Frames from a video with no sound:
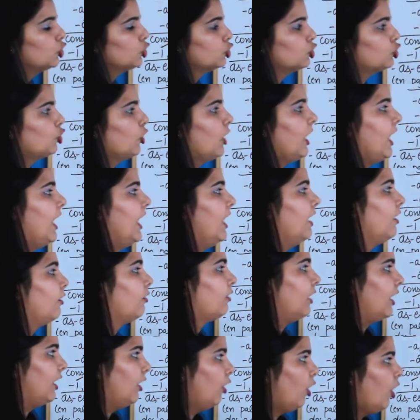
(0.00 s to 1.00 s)
So el
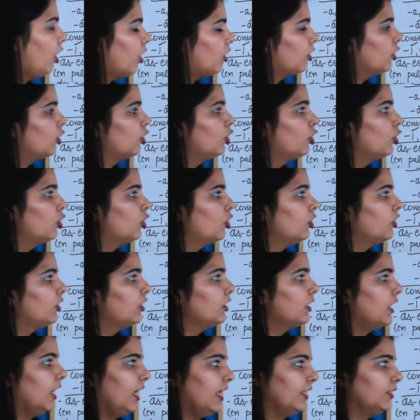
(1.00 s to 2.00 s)
reloj,
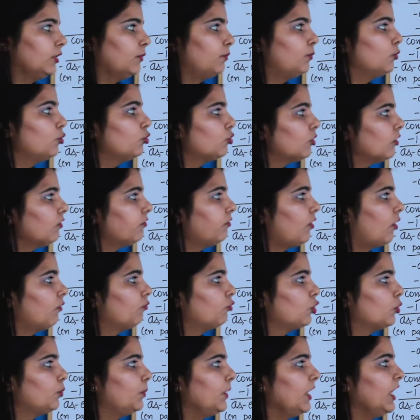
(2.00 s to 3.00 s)
and the plural
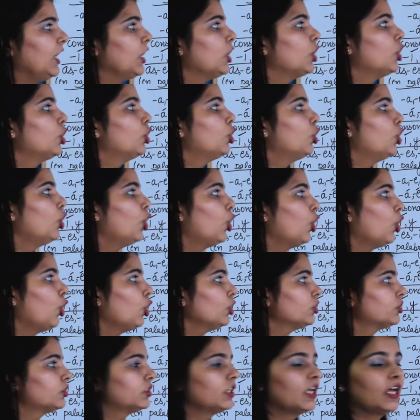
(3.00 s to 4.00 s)
form would be
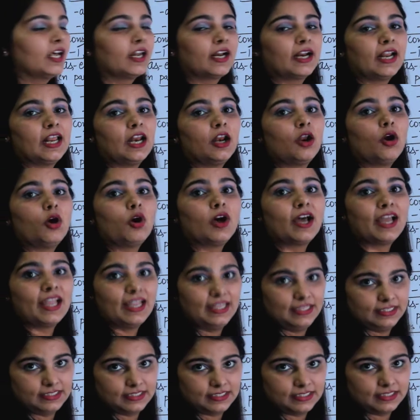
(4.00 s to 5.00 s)
los
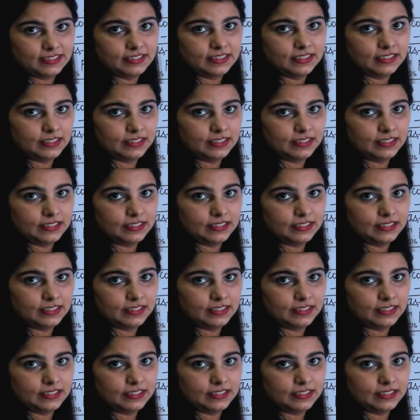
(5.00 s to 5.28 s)
relojes.